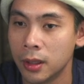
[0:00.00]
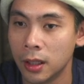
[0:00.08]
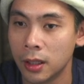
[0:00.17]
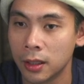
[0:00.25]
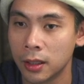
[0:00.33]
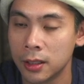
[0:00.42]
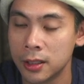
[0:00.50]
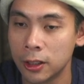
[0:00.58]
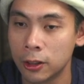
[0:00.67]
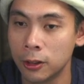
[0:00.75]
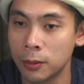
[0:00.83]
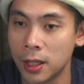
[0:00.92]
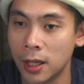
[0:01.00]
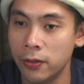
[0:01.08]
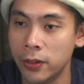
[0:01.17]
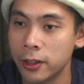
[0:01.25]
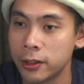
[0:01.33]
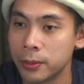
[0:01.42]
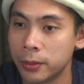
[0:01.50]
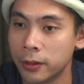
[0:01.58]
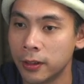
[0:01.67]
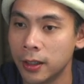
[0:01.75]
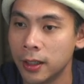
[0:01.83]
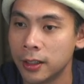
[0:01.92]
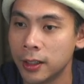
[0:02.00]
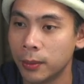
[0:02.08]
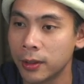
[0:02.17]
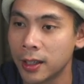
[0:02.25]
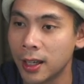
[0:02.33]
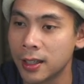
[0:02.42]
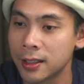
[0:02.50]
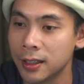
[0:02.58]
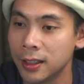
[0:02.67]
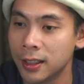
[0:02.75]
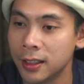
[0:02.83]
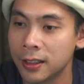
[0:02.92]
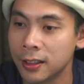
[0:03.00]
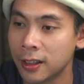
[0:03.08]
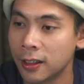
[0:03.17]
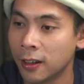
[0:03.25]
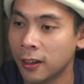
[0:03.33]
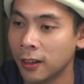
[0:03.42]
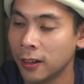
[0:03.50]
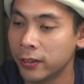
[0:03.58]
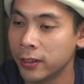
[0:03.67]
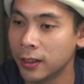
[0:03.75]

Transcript: Now look at that, see QMK VIA support, double gasket, it's got all